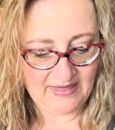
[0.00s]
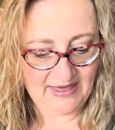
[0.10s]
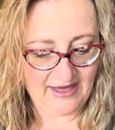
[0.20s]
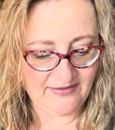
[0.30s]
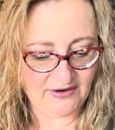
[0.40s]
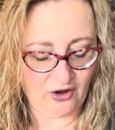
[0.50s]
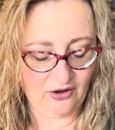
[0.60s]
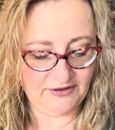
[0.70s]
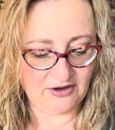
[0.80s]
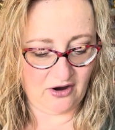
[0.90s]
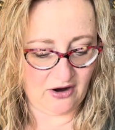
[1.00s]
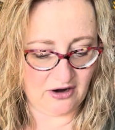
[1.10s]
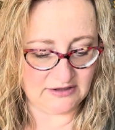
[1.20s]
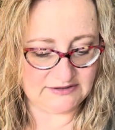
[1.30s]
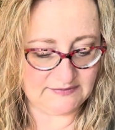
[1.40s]
And then all the
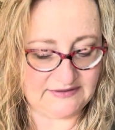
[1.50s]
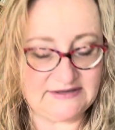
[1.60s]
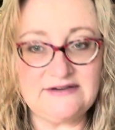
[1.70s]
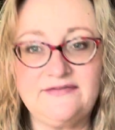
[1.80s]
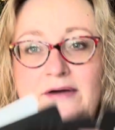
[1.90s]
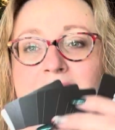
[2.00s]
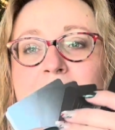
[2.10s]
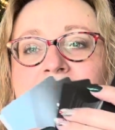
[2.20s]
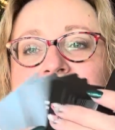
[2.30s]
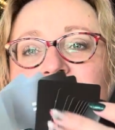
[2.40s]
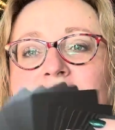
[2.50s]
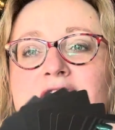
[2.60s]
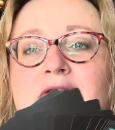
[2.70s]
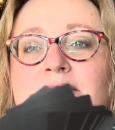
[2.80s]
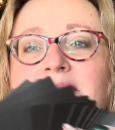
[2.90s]
cards with the different, I'm not going to show
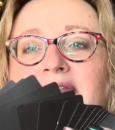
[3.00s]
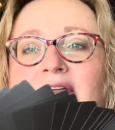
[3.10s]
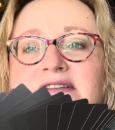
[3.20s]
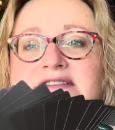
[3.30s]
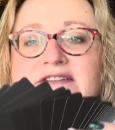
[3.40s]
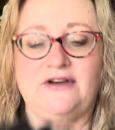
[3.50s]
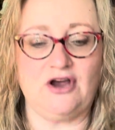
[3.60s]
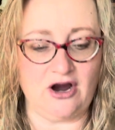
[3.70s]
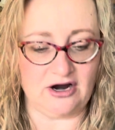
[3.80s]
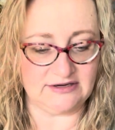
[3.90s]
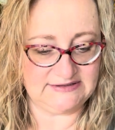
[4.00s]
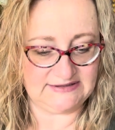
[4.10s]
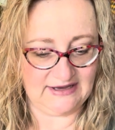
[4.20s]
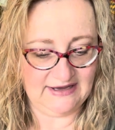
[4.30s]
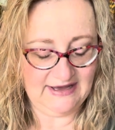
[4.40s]
you them, but all these different cards
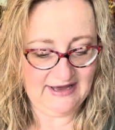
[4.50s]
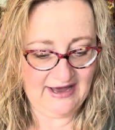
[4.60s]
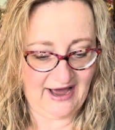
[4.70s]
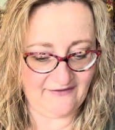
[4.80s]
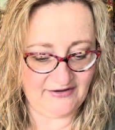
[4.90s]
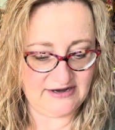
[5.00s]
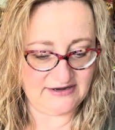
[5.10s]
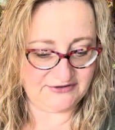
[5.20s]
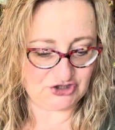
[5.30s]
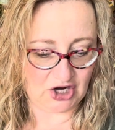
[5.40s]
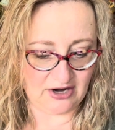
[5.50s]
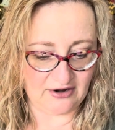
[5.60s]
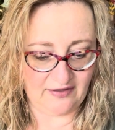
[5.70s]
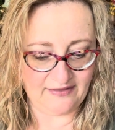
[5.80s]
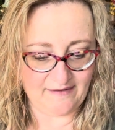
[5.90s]
have a chart
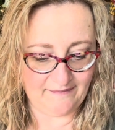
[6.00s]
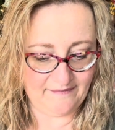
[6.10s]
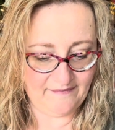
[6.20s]
on them.